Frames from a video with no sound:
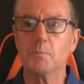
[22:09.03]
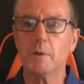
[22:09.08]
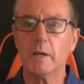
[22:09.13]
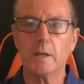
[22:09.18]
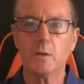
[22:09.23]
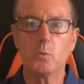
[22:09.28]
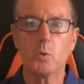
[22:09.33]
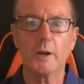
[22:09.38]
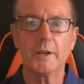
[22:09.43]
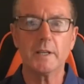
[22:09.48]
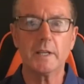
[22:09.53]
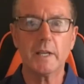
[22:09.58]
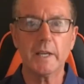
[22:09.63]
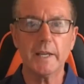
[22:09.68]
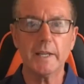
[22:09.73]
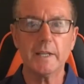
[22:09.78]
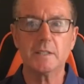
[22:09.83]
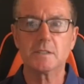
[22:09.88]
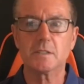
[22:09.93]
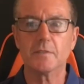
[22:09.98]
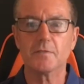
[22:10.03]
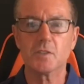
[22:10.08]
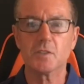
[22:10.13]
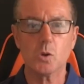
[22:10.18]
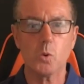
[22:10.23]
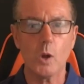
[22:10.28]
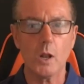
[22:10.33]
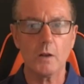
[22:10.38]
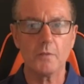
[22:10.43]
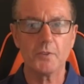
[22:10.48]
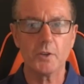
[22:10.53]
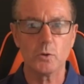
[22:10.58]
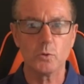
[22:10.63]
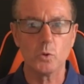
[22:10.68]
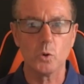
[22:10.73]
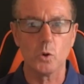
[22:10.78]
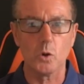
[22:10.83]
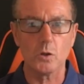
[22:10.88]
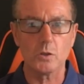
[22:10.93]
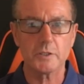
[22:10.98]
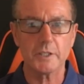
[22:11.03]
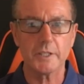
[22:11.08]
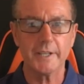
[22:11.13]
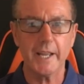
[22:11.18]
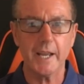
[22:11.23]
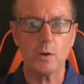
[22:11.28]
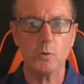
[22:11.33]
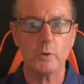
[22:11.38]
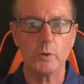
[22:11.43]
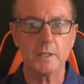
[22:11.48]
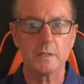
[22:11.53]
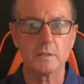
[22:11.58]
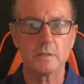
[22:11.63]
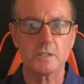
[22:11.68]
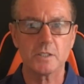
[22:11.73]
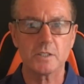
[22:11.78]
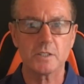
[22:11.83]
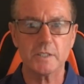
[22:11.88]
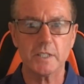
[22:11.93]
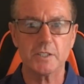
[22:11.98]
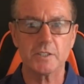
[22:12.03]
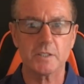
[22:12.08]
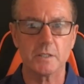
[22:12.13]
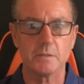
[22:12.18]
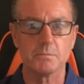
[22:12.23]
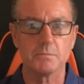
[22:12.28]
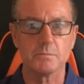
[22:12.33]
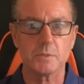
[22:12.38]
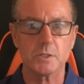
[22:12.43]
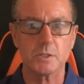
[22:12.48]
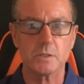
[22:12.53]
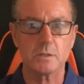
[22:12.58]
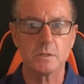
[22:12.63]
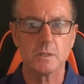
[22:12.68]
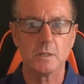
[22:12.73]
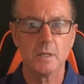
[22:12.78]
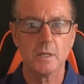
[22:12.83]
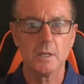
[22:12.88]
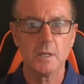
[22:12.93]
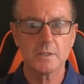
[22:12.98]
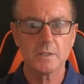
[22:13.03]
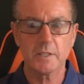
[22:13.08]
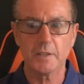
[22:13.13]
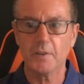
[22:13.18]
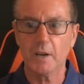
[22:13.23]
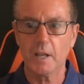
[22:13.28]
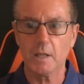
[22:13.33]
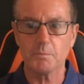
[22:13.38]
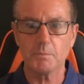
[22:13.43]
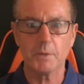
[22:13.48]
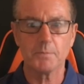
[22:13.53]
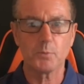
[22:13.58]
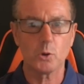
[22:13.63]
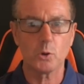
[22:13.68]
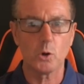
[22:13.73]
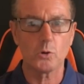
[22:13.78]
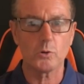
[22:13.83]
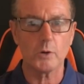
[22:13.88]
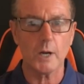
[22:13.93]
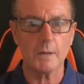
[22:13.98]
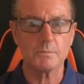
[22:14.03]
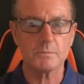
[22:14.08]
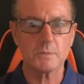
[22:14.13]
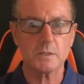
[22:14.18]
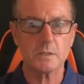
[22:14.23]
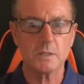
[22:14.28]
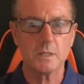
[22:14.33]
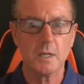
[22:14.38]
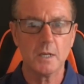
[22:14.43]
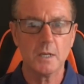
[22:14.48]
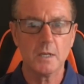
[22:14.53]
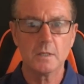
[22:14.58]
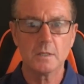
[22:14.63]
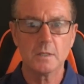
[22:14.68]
me when kids of 12-year-old are now in systems development programs, they're